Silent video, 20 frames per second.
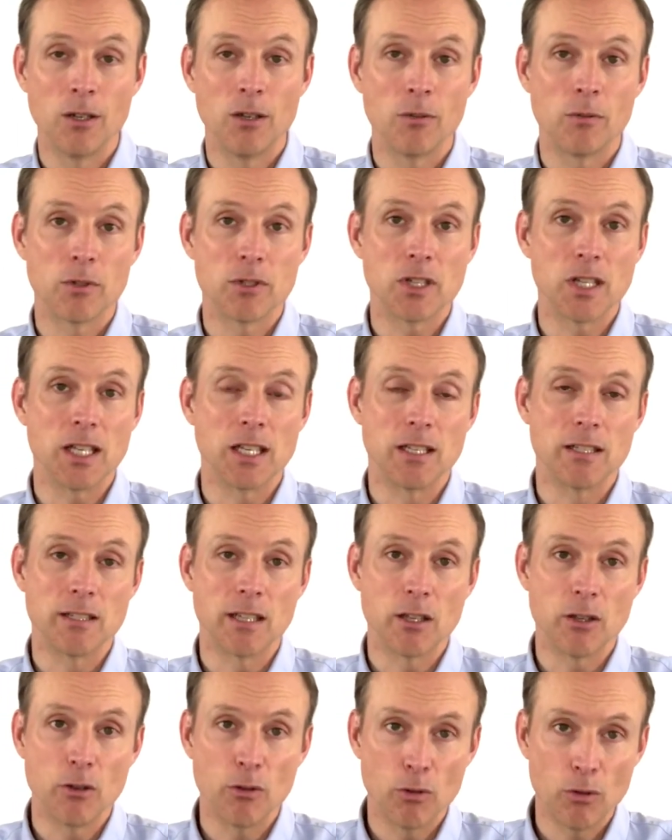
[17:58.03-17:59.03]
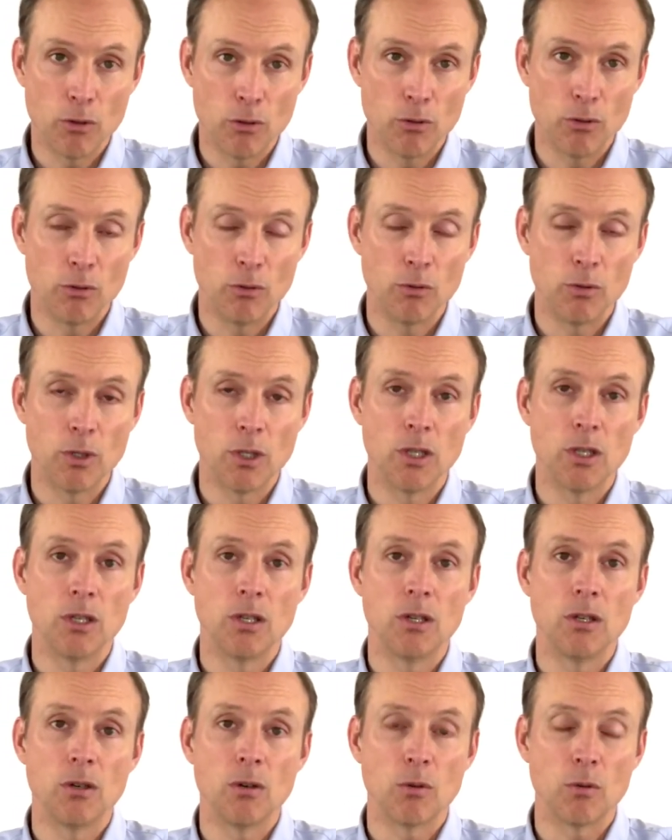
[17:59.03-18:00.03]
which again is a who
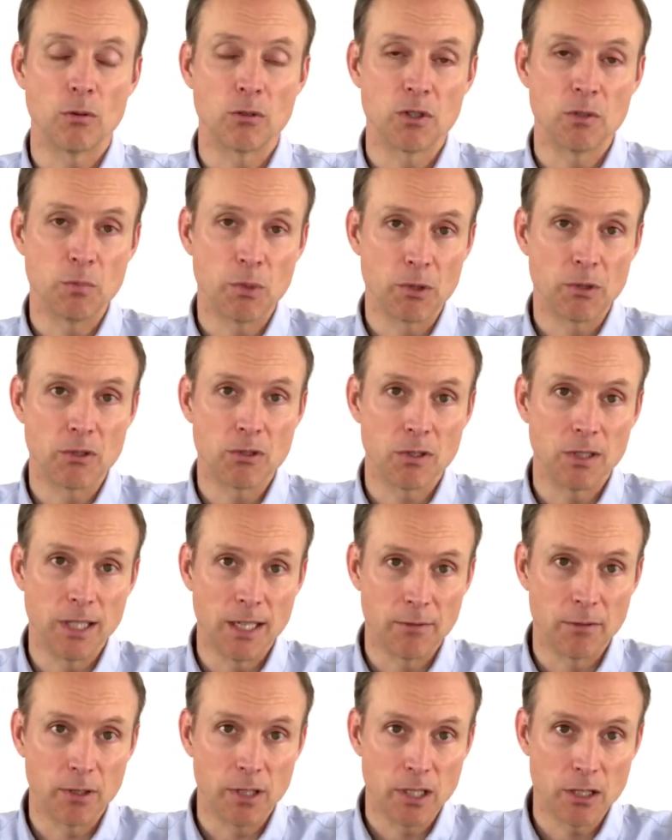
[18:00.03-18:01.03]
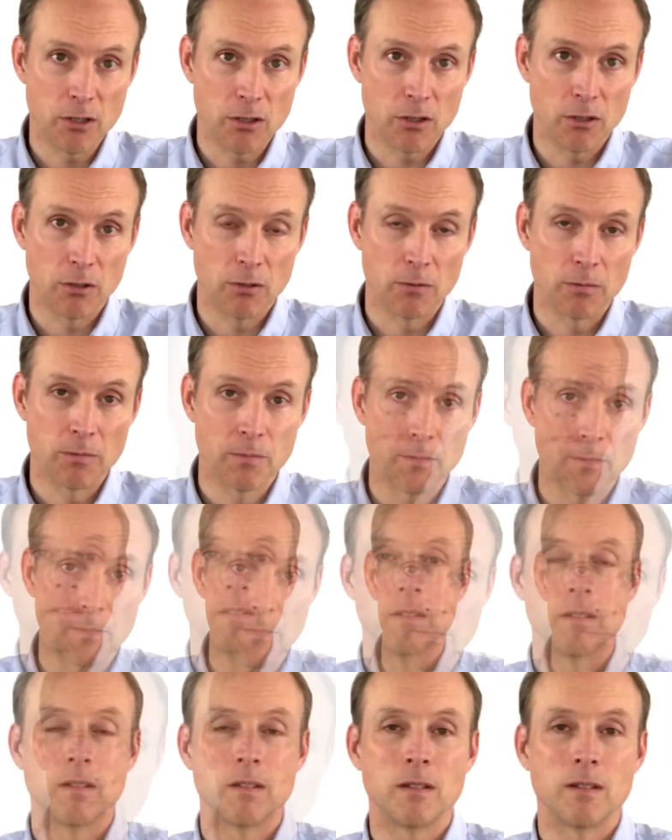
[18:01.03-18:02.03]
or spiritual level issue.
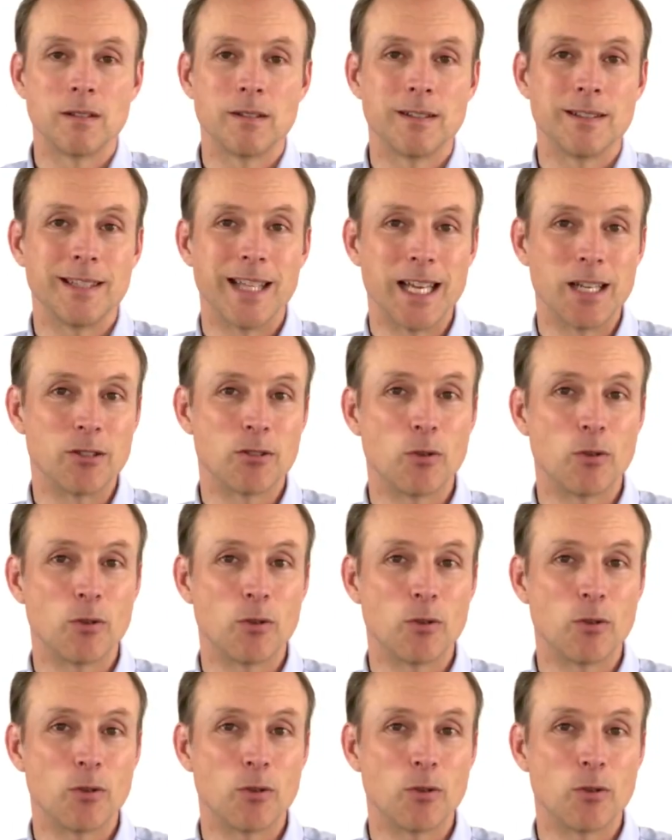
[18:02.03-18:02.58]
That is